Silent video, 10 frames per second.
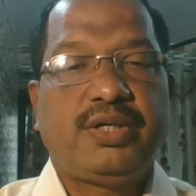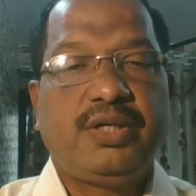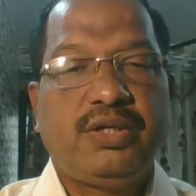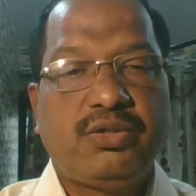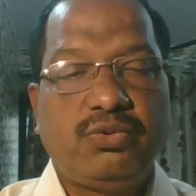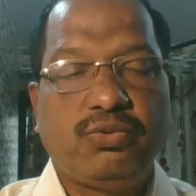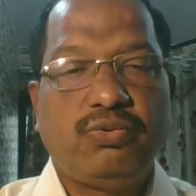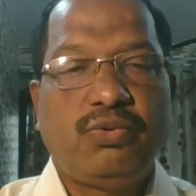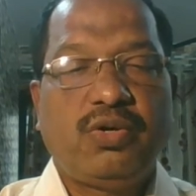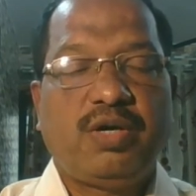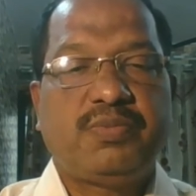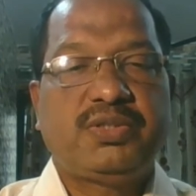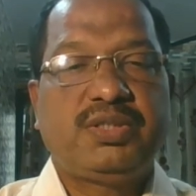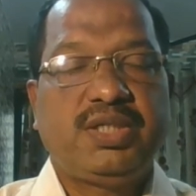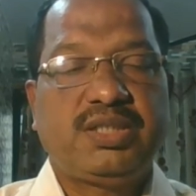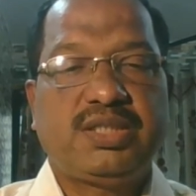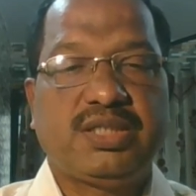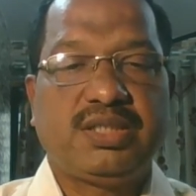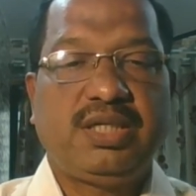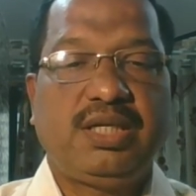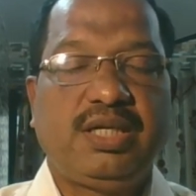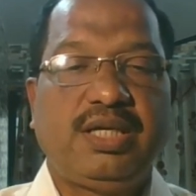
tier 2 of CHSL